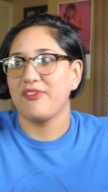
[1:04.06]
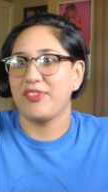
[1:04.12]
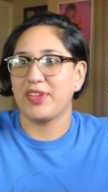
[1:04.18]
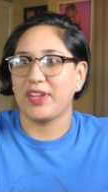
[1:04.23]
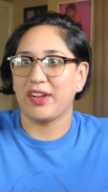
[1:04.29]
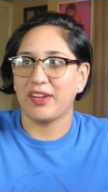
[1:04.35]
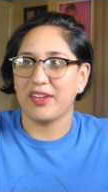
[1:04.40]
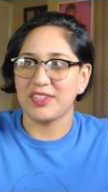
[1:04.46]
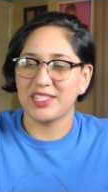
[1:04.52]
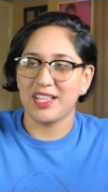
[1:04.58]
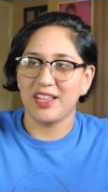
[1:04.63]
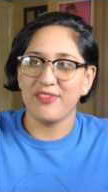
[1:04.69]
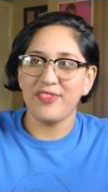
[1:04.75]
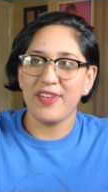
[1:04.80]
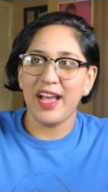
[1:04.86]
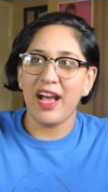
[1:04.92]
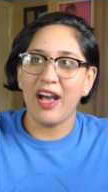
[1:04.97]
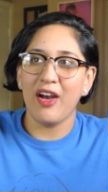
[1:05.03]
figure herself
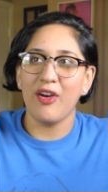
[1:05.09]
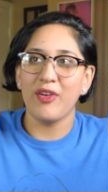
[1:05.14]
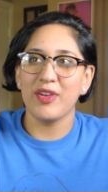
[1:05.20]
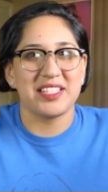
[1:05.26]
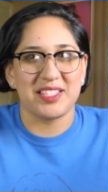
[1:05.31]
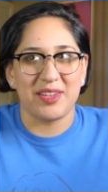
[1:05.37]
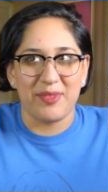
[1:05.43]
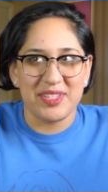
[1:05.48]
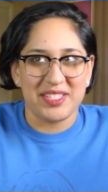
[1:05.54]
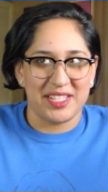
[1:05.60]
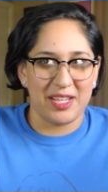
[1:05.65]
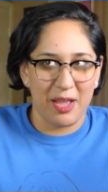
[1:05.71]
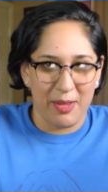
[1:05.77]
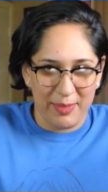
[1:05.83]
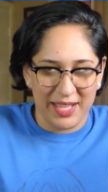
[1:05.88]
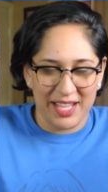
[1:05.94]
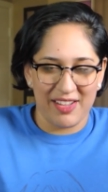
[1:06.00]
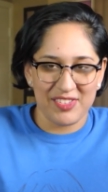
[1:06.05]
out. It's always a
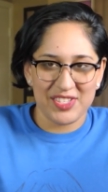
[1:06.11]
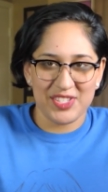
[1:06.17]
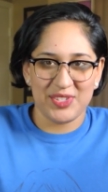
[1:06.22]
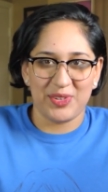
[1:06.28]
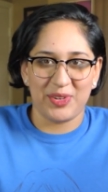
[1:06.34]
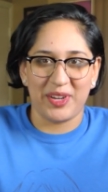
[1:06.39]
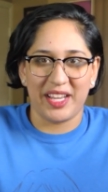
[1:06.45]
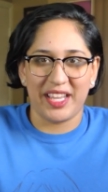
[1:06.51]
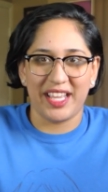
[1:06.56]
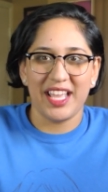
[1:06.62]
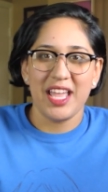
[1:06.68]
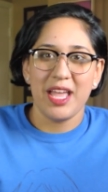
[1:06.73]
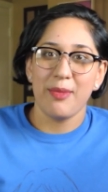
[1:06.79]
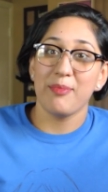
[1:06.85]
coming out story.